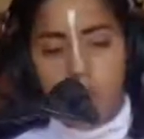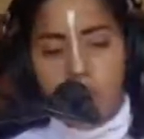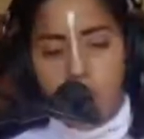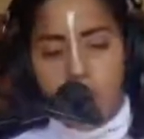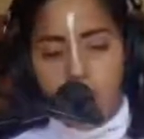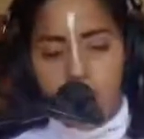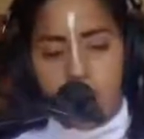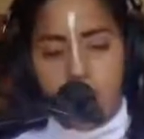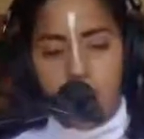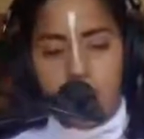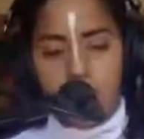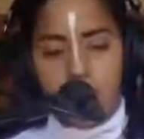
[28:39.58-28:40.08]

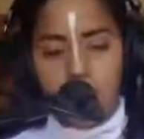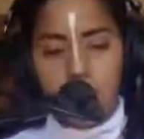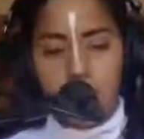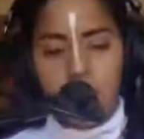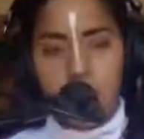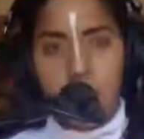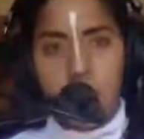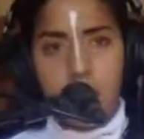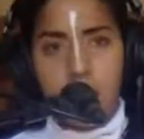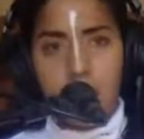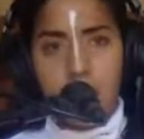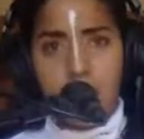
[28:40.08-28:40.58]
Head
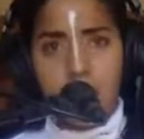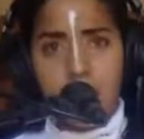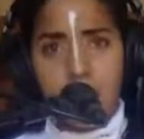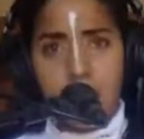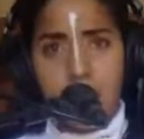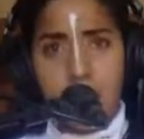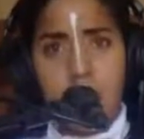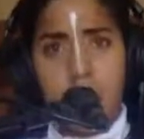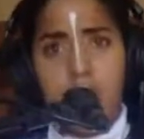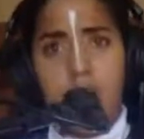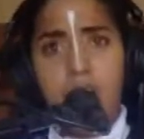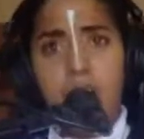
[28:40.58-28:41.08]
like a
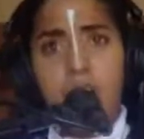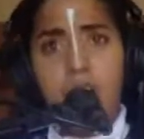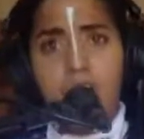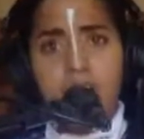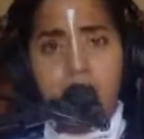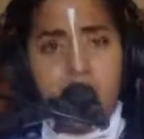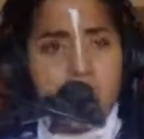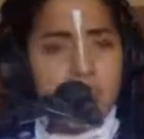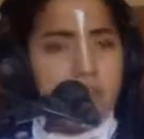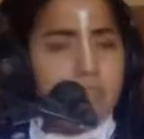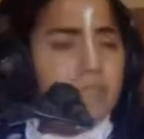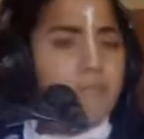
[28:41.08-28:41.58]

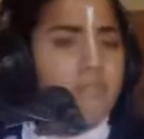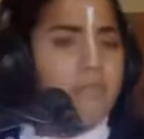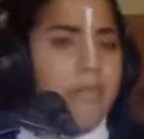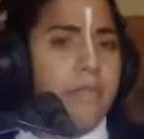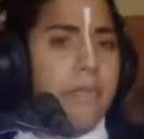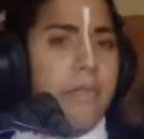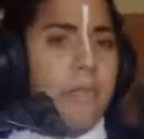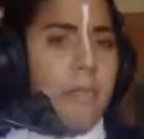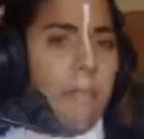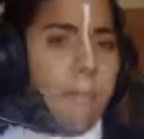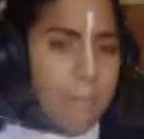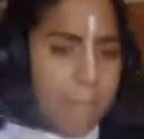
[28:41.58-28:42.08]
hydra.
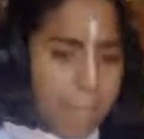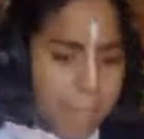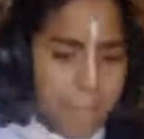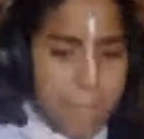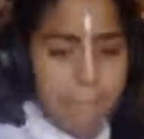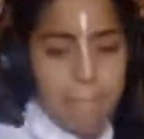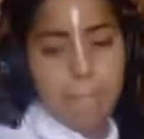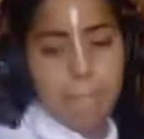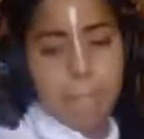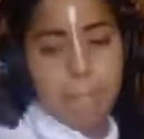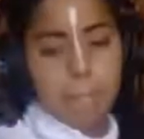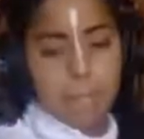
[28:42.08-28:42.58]

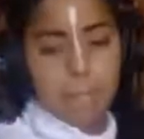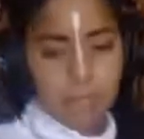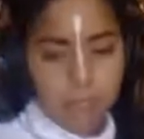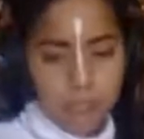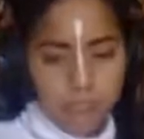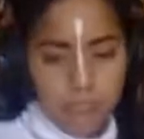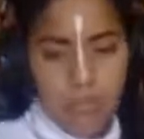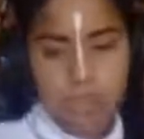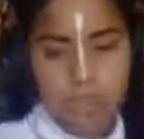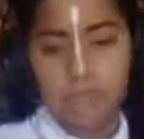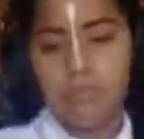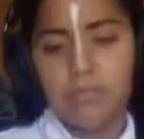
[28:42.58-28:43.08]

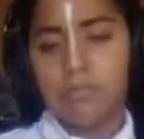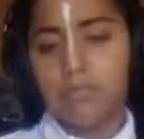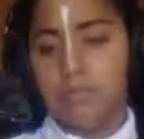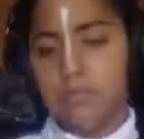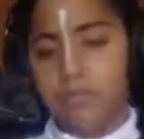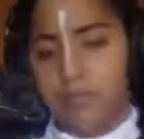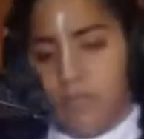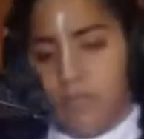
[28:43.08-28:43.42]
Head like a